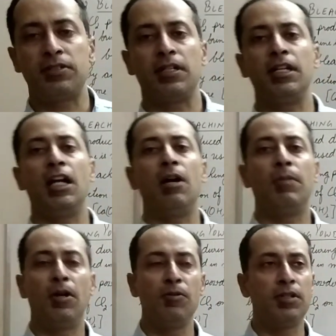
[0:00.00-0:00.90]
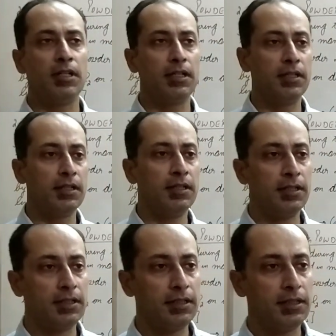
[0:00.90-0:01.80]
studied about
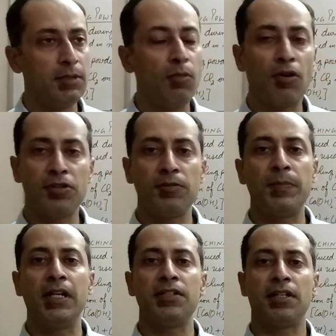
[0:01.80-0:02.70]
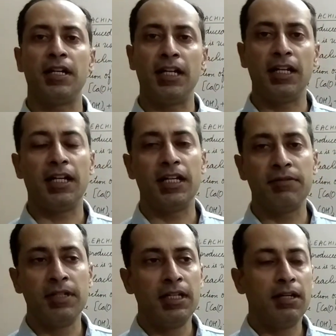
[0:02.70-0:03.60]
the importance of pH in our daily
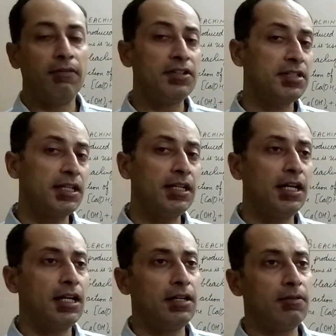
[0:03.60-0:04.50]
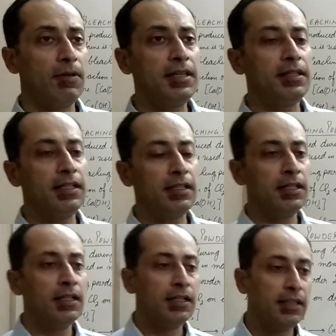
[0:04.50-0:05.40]
life, we studied one
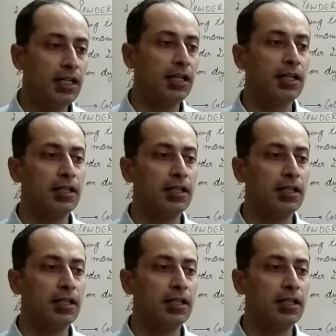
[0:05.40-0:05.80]
thing, then